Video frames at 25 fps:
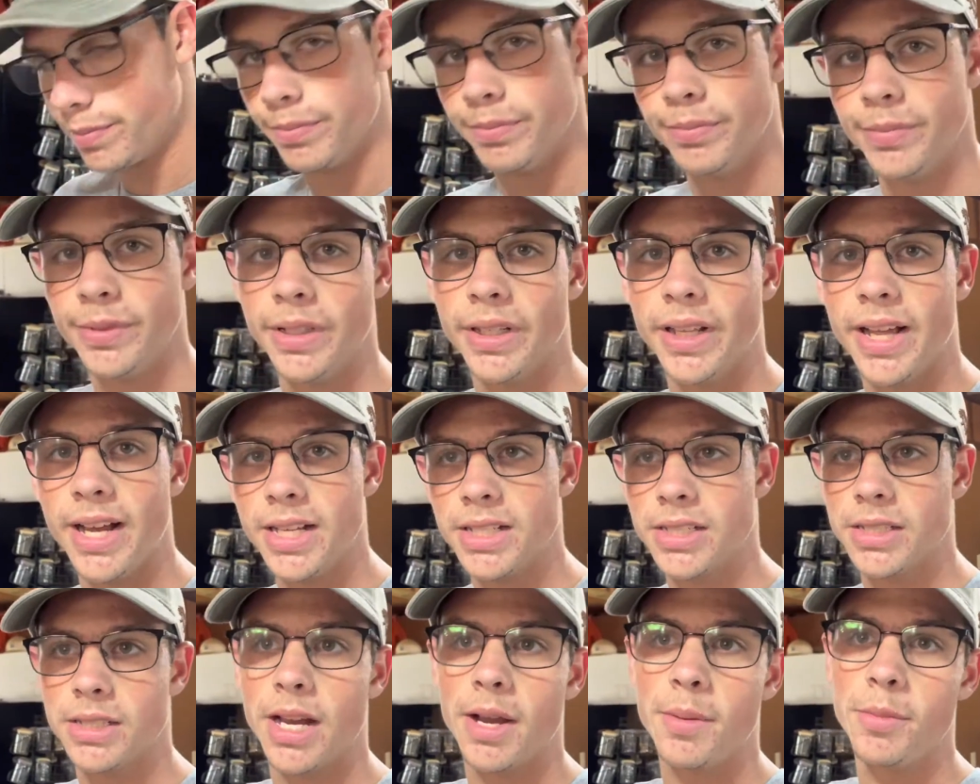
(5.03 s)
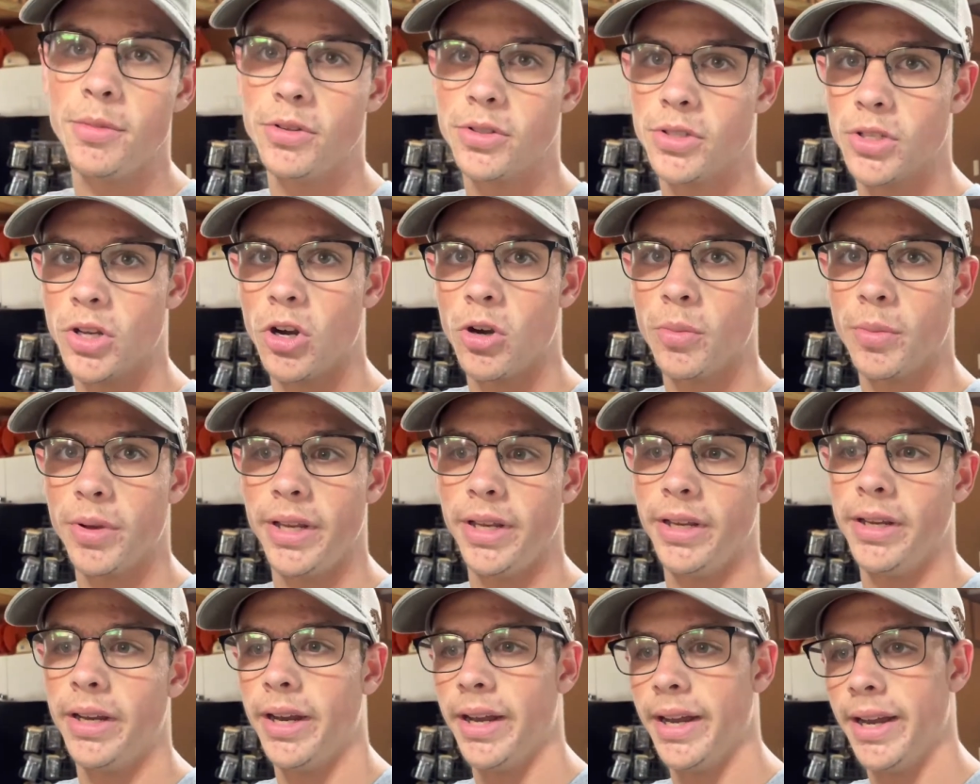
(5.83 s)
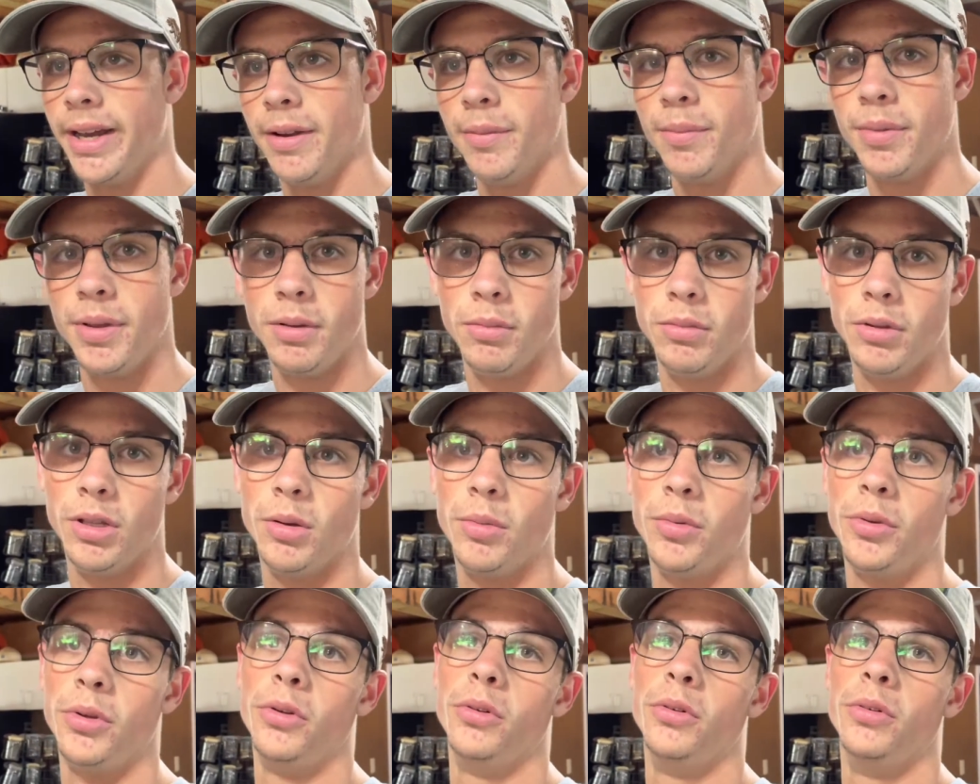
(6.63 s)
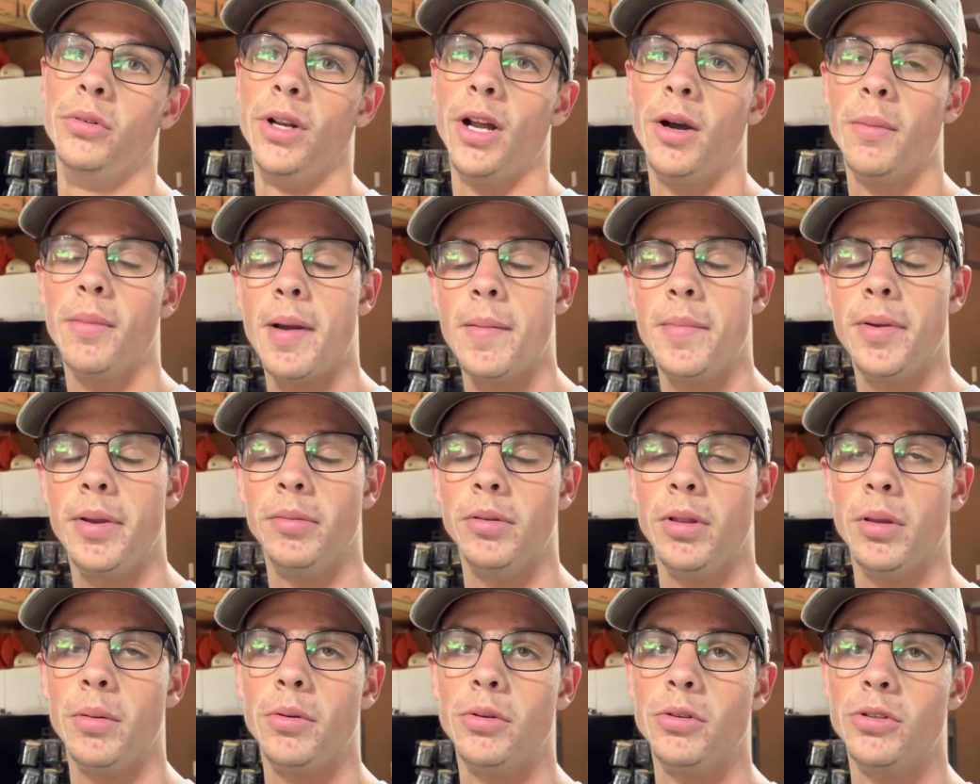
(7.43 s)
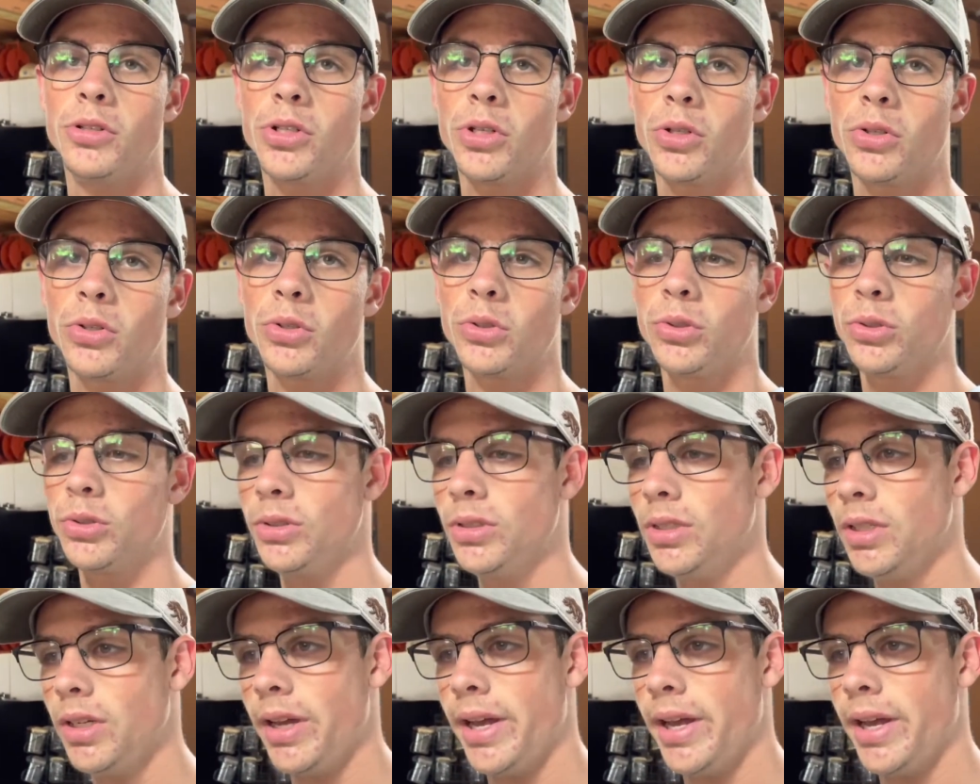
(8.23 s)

the last time you saw me, I had a BMW. Now my BMW's totaled.